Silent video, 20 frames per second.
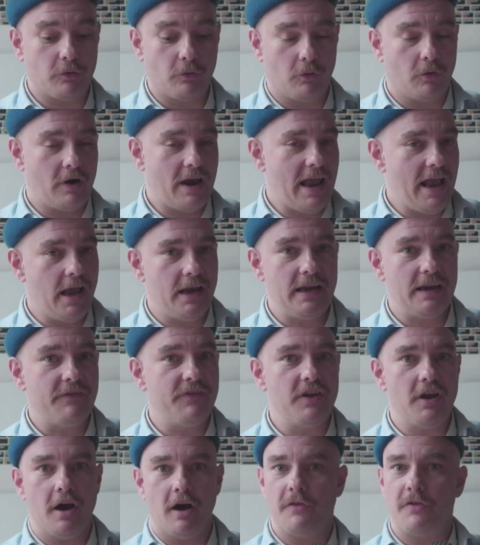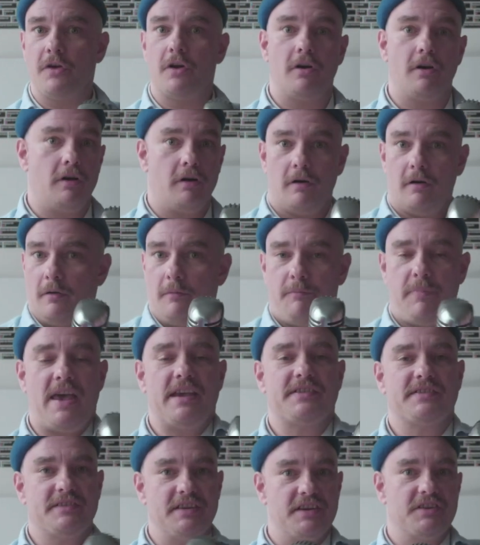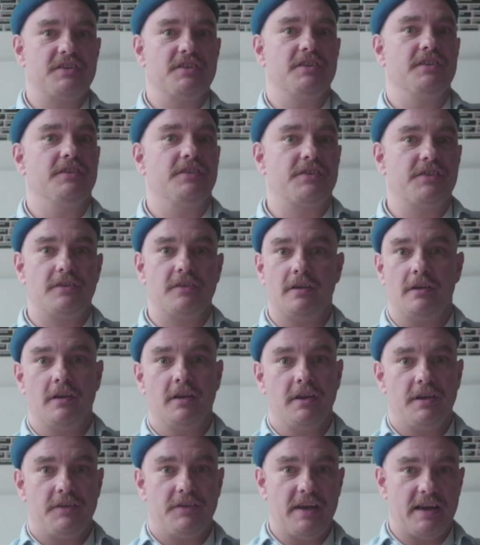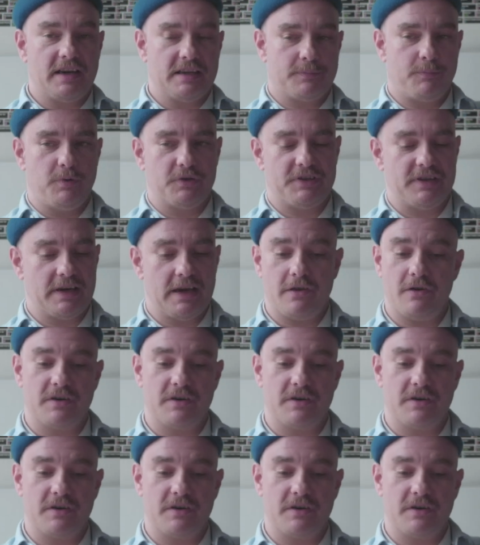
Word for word: or any of the other pastiches that it's put together.